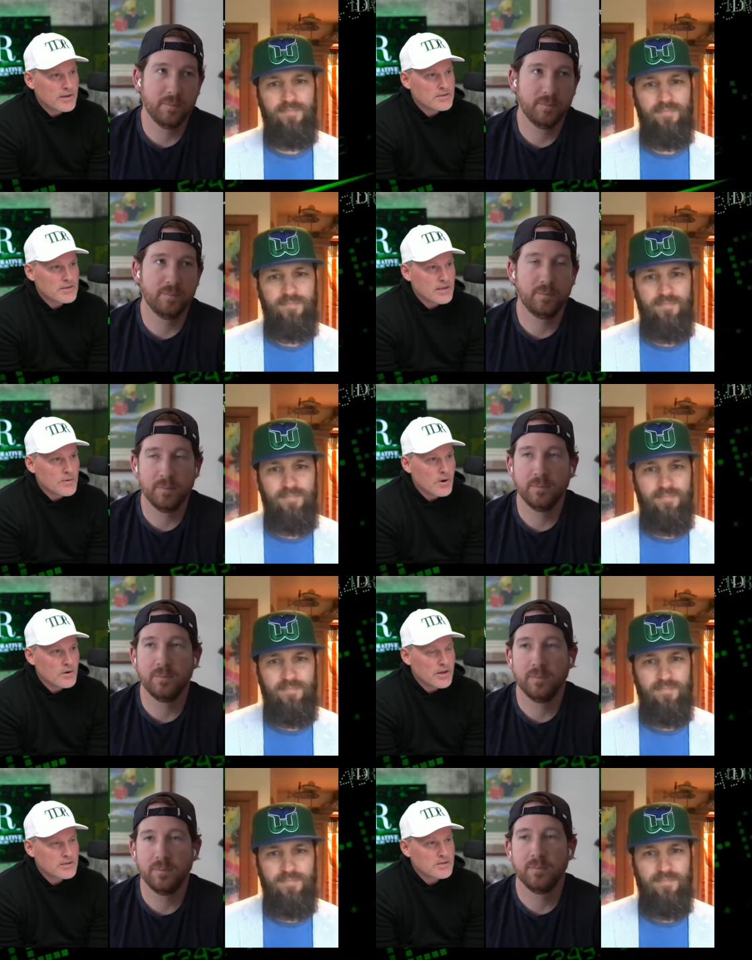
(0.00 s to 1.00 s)
Speaker 1: see
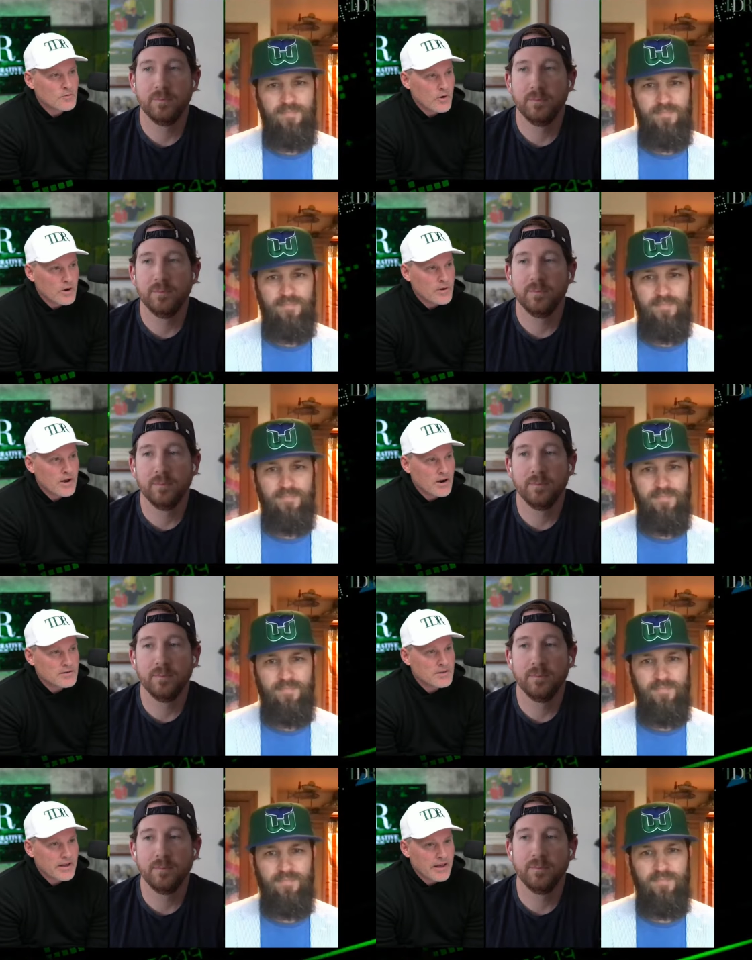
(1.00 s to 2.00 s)
mode as to where we are
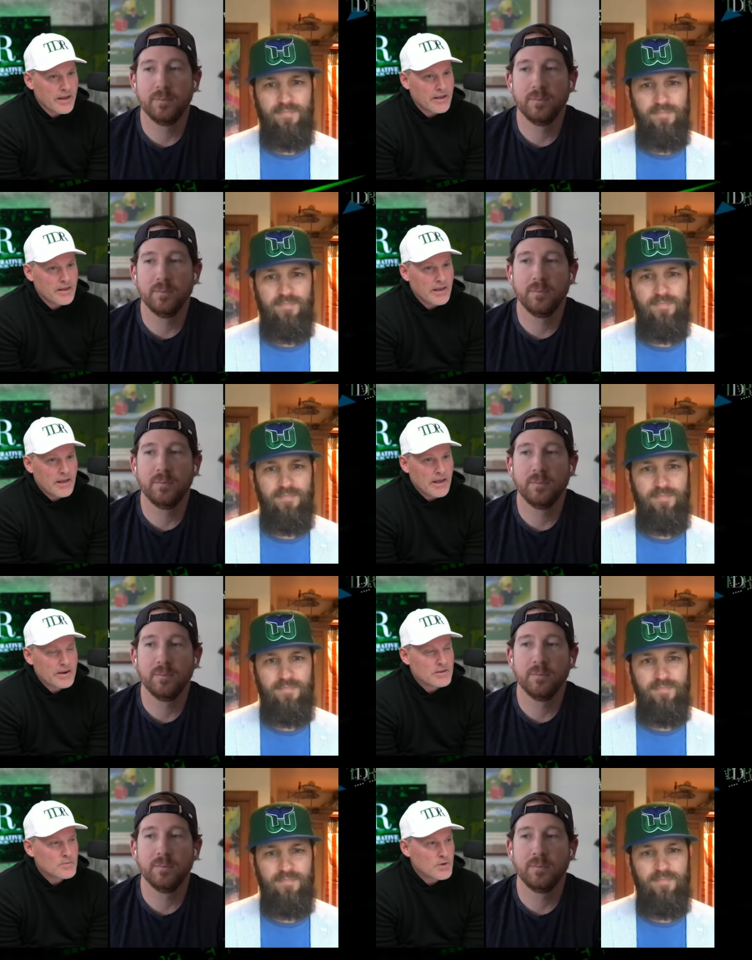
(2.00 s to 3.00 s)
today. And
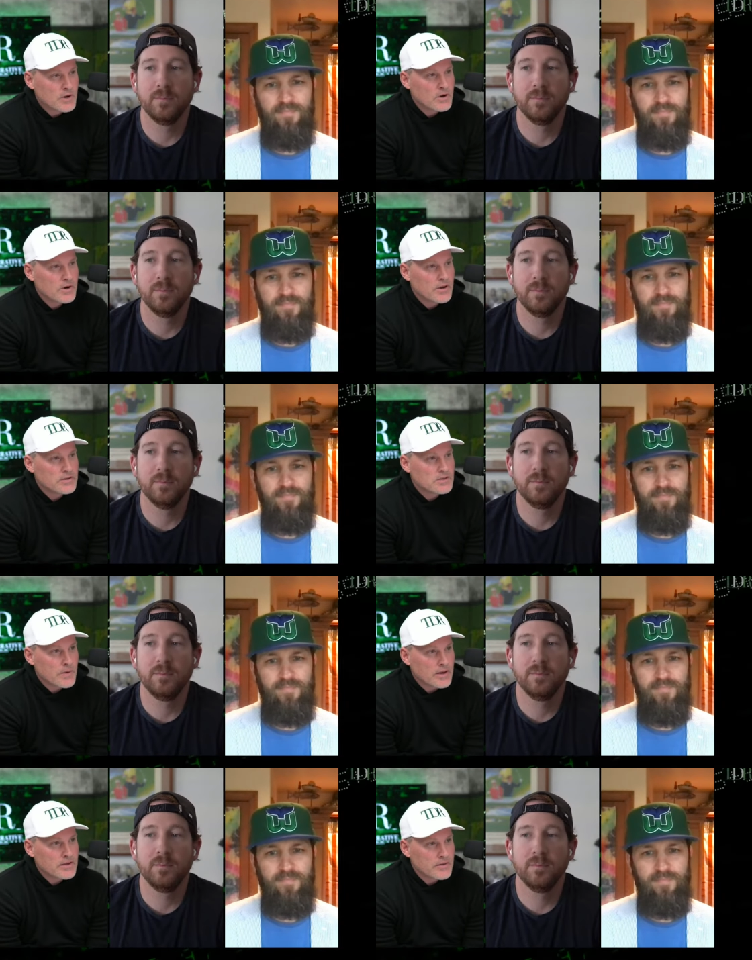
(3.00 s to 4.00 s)
it's pure
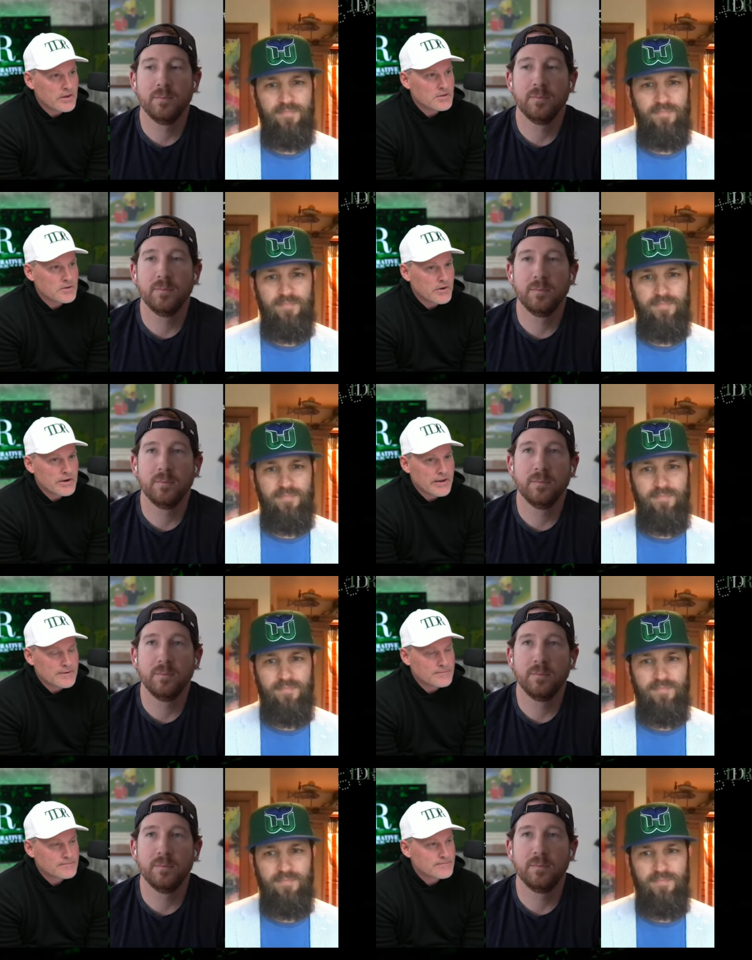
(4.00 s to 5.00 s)
speculation right
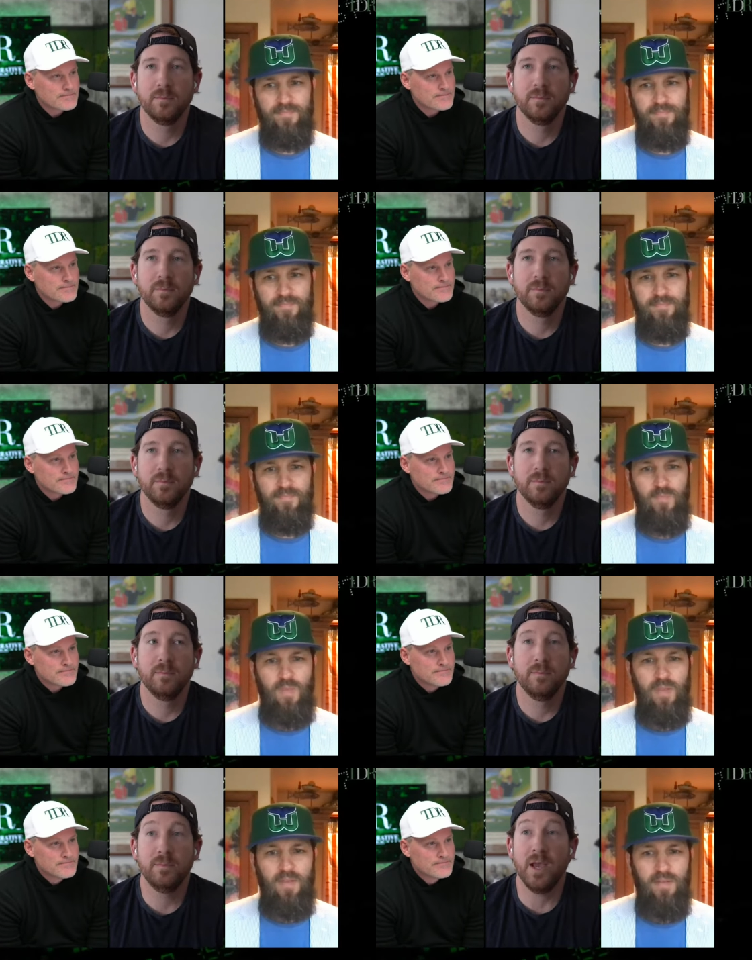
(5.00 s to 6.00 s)
now.
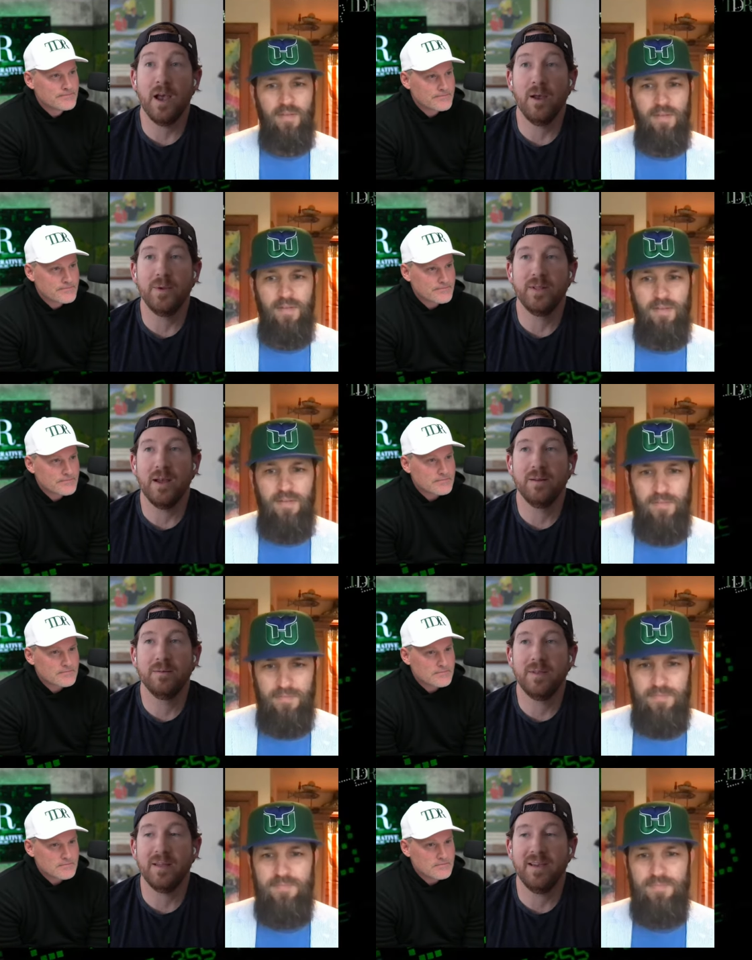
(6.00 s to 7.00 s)
Speaker 2: Yeah, I mean that
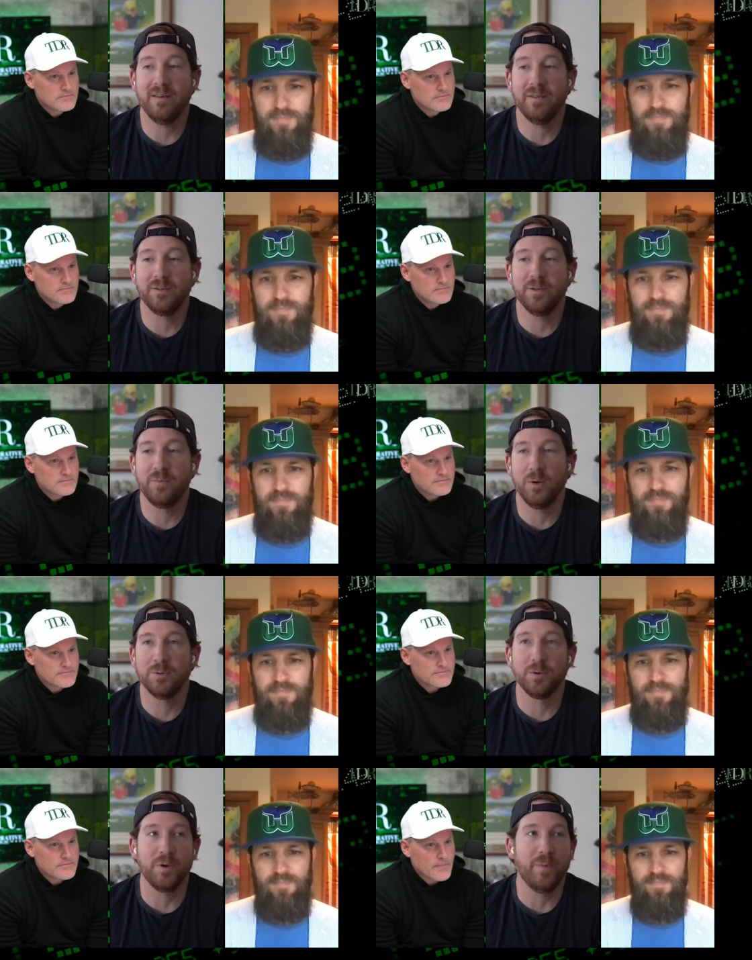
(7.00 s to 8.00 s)
that that LinkedIn post
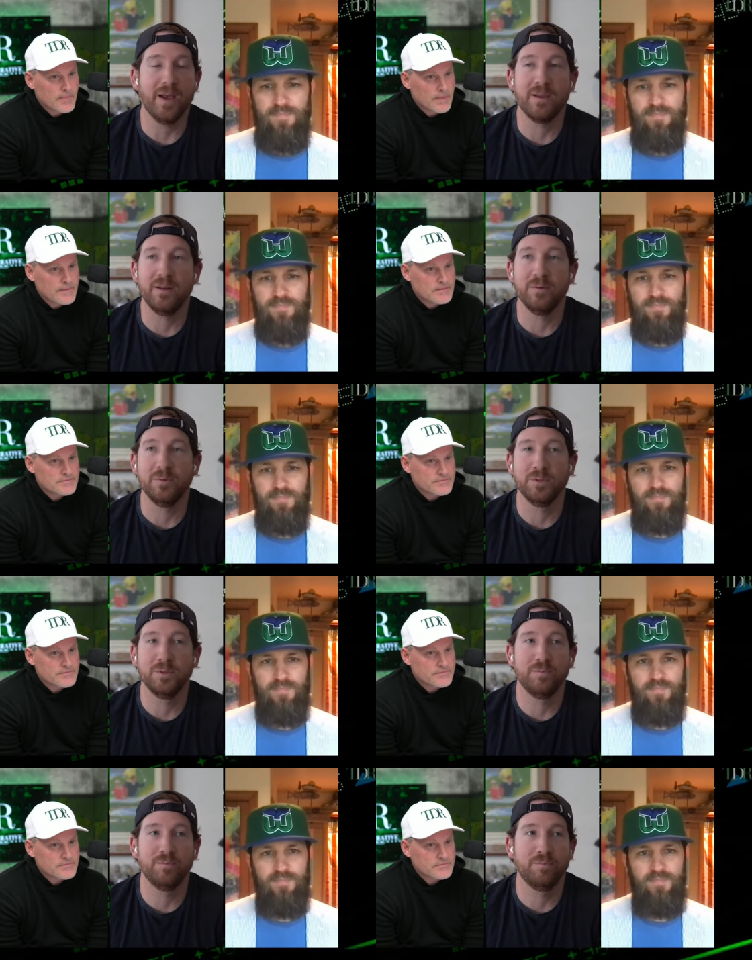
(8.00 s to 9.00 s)
looking back at it was
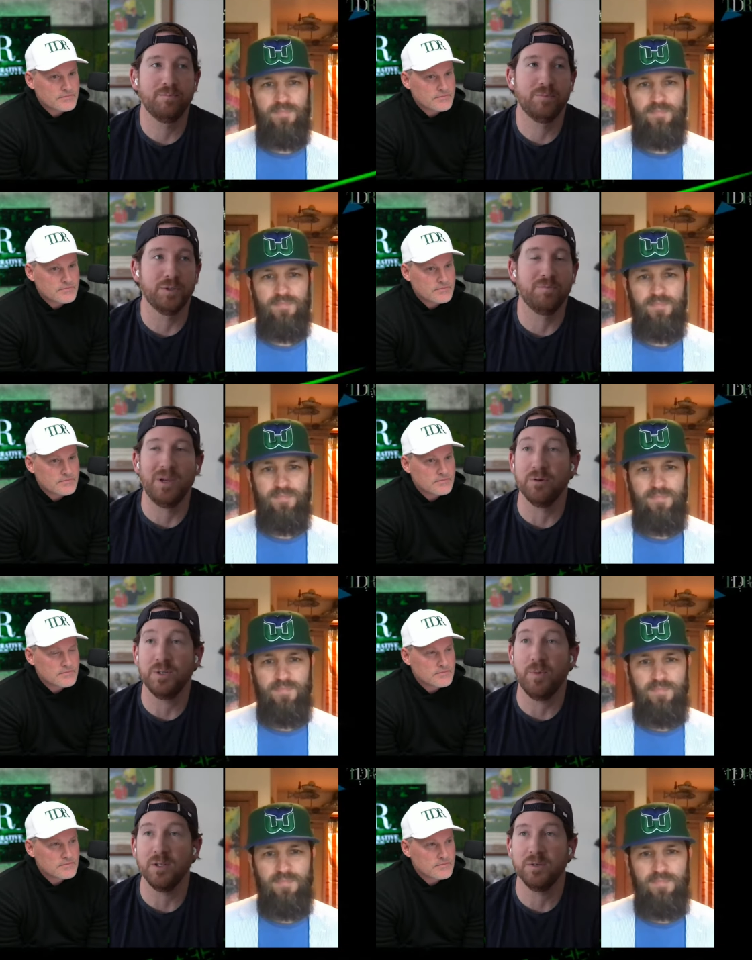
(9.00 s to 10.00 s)
just
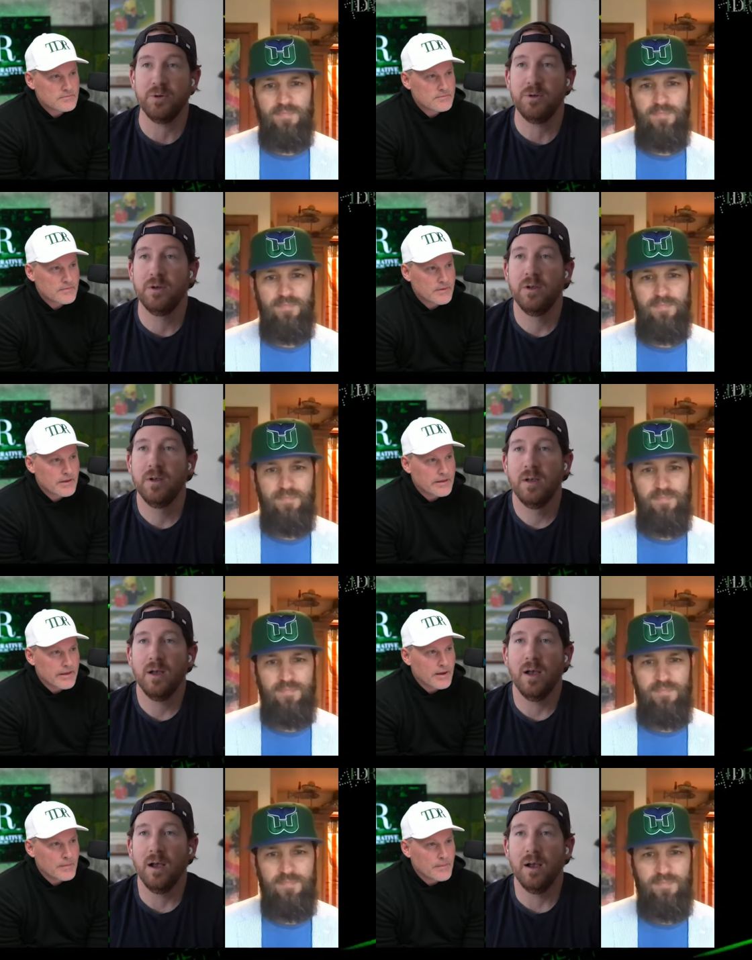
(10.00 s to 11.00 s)
irresponsible.
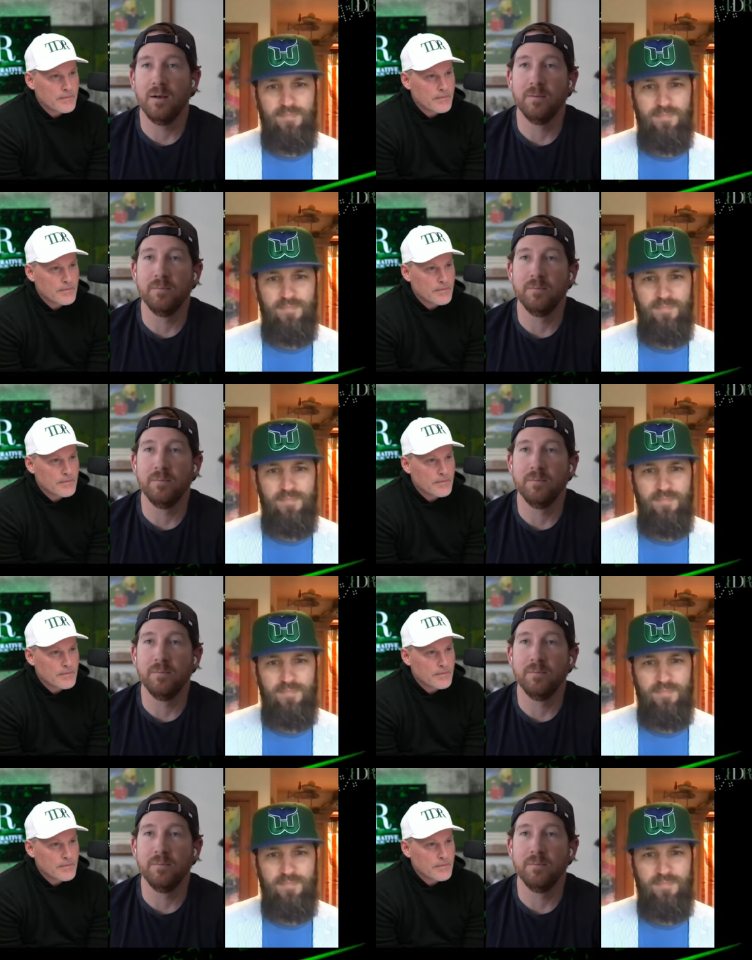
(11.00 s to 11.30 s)
Yeah. Um,